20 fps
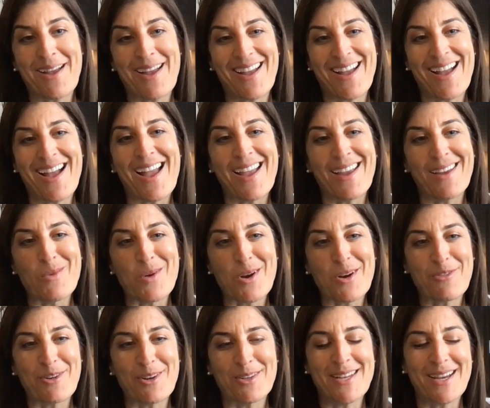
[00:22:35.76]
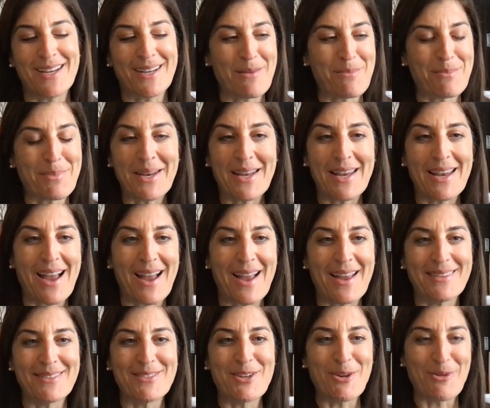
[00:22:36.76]
I work for a tech company. I
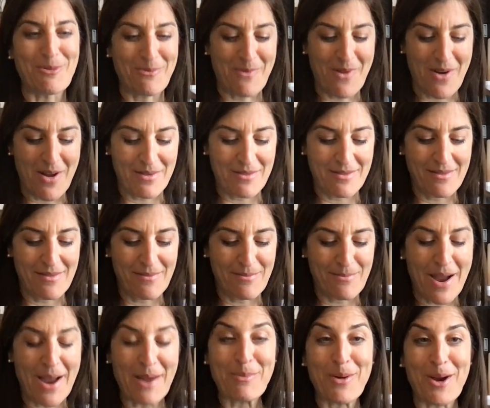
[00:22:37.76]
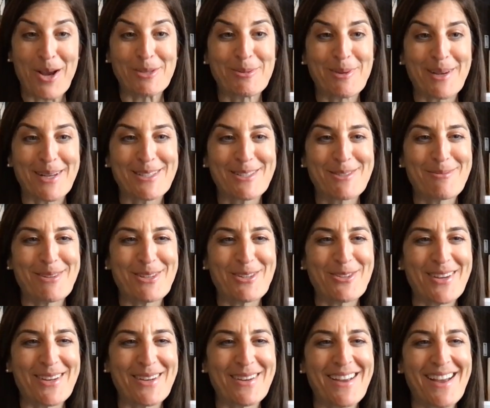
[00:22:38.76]
don't want my prospects to be
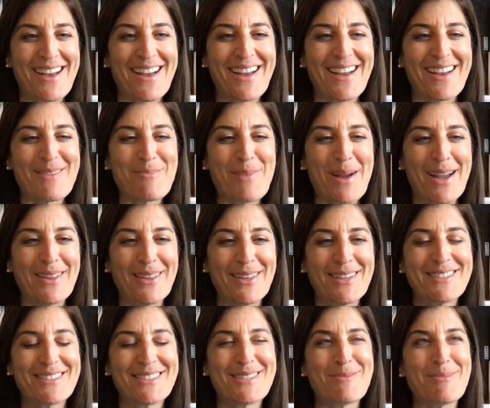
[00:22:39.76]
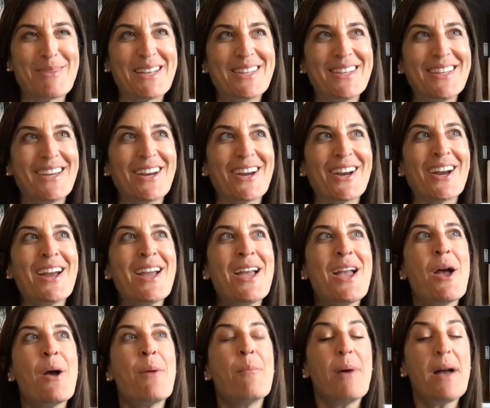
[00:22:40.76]
doing pilots, to be clear.
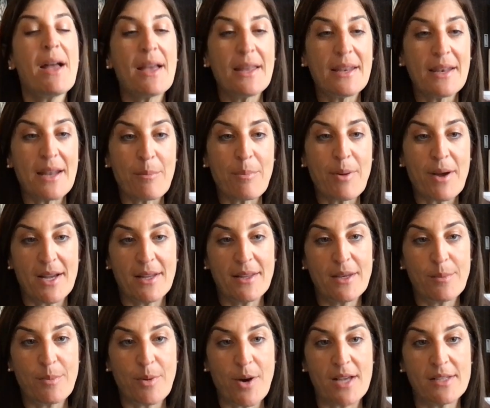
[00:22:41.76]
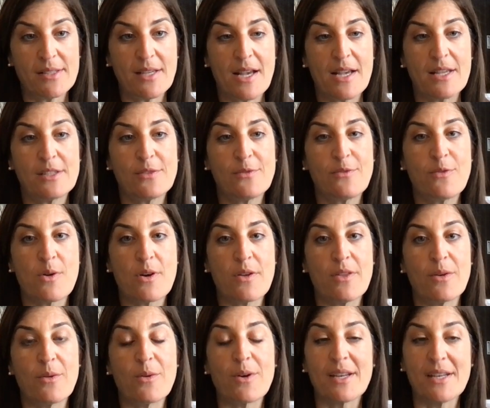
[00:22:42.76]
But a pilot process for
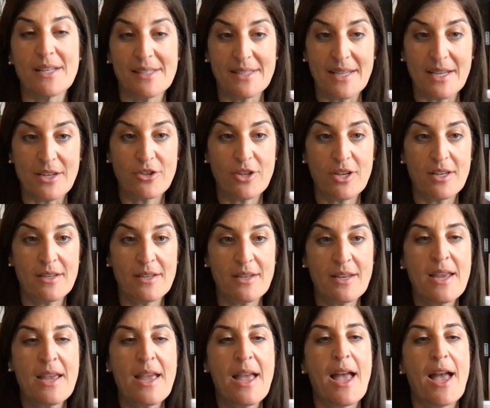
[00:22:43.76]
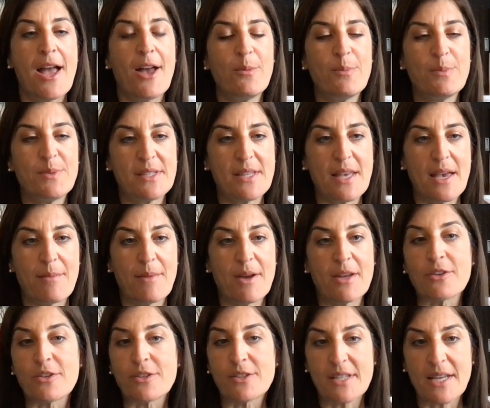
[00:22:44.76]
the organization helps them
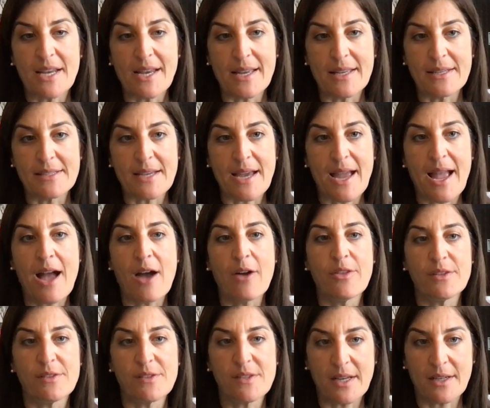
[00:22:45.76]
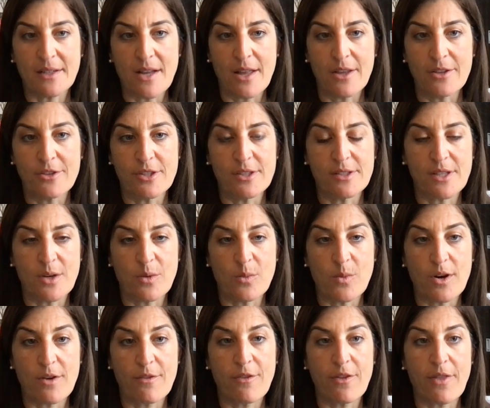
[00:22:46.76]
understand how this technology is going to
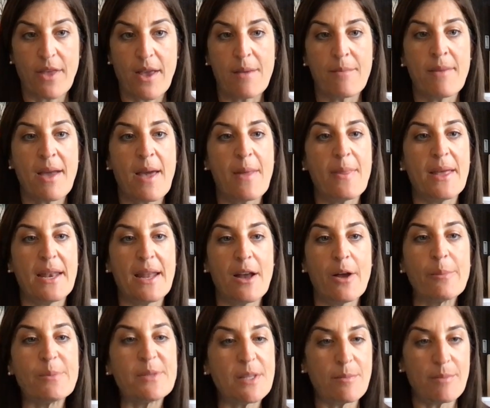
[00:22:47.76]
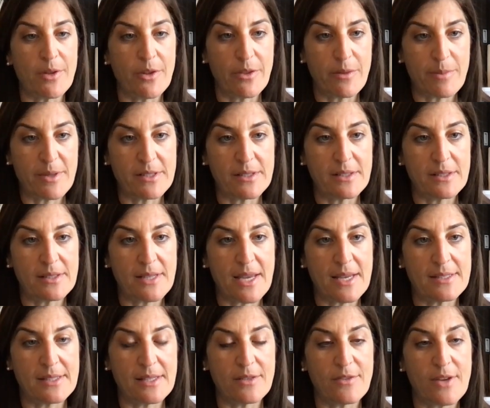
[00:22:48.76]
work for them, and then helps them build the business
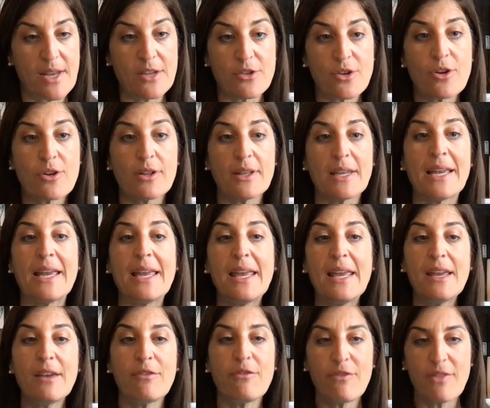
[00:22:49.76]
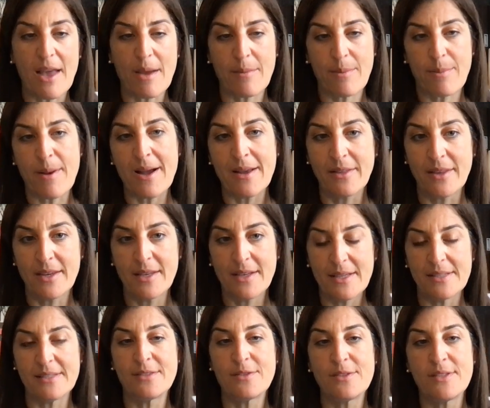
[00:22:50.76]
case internally if that pilot
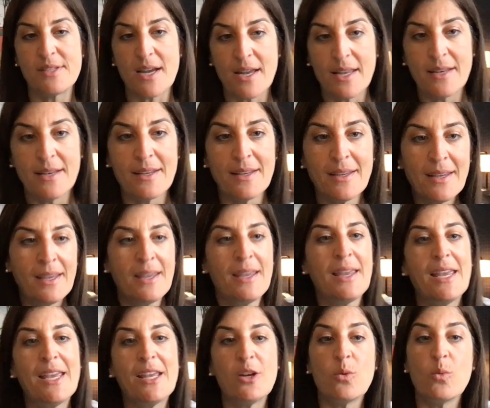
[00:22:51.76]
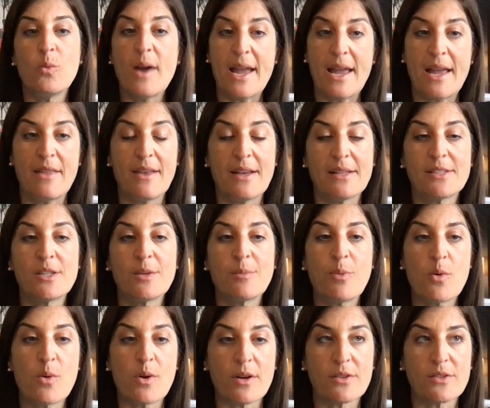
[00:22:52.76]
is done in a way that
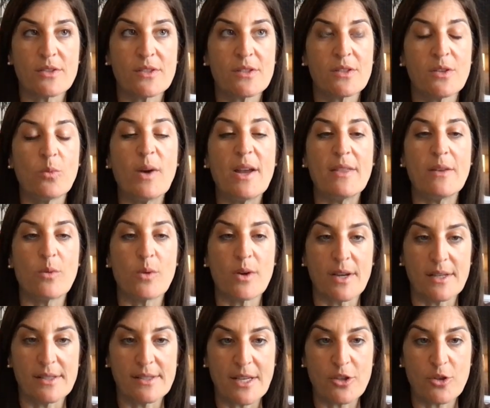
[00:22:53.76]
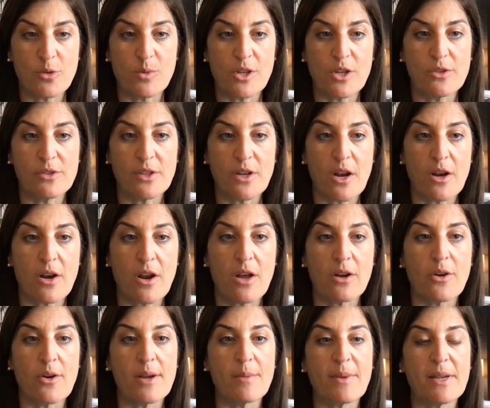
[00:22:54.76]
supports the way the organization would use it on an
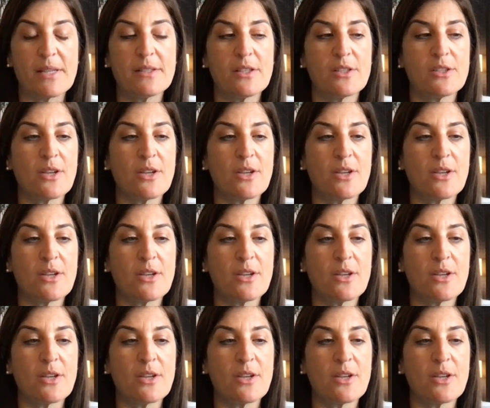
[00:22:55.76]
ongoing basis.